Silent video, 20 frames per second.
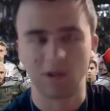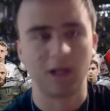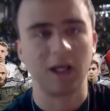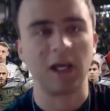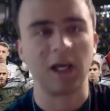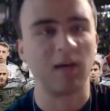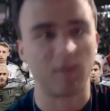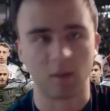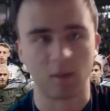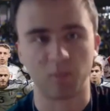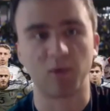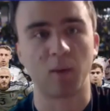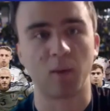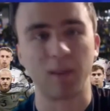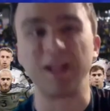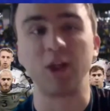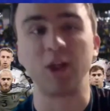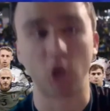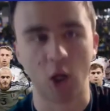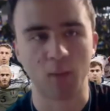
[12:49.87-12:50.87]
even
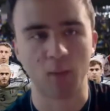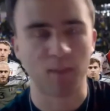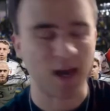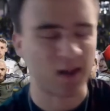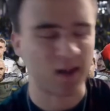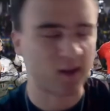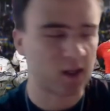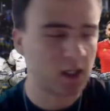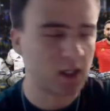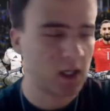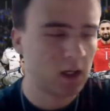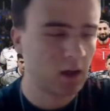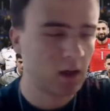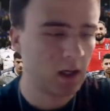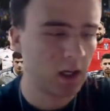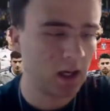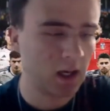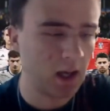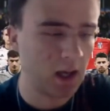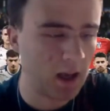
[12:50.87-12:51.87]
probably the best
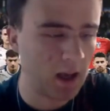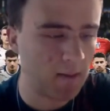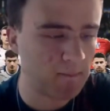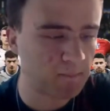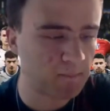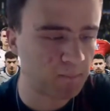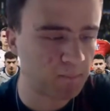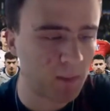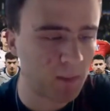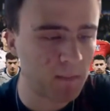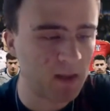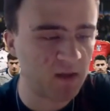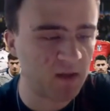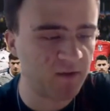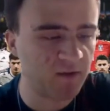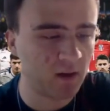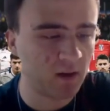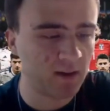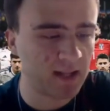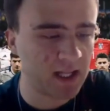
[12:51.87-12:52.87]

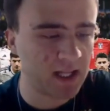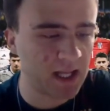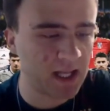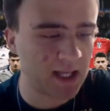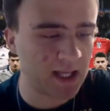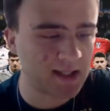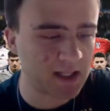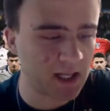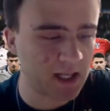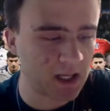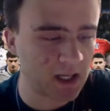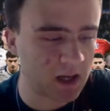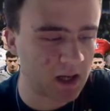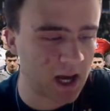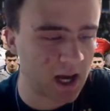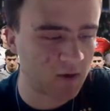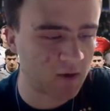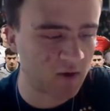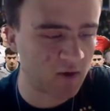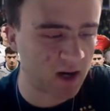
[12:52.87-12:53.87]
midfield that Italy can
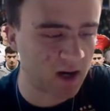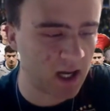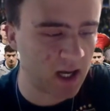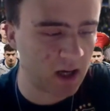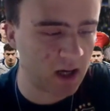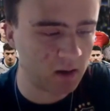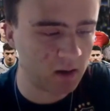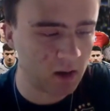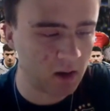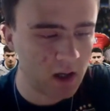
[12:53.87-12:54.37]
have right now.